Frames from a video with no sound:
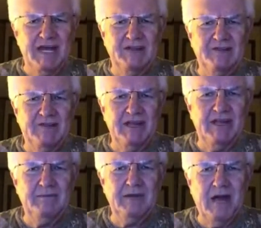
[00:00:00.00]
that
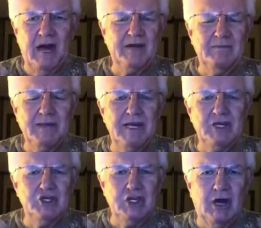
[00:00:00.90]
seem not to be
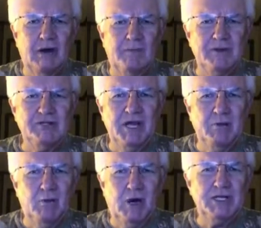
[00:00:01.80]
as sharp as they
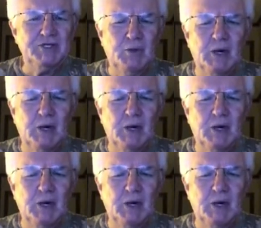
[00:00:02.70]
once